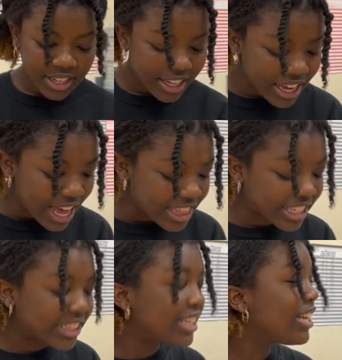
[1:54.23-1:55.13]
Yeah, the
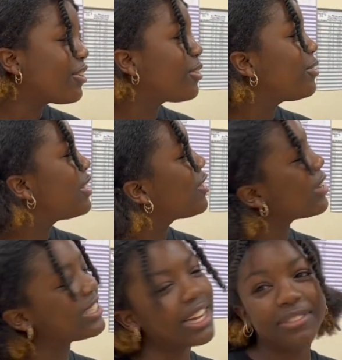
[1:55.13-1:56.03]
cleaning crew did a great
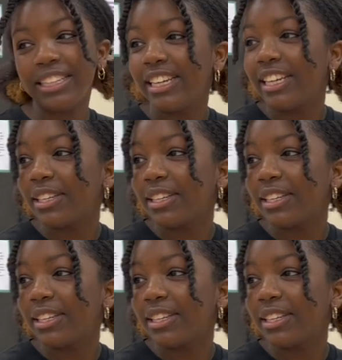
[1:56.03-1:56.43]
job cleaning.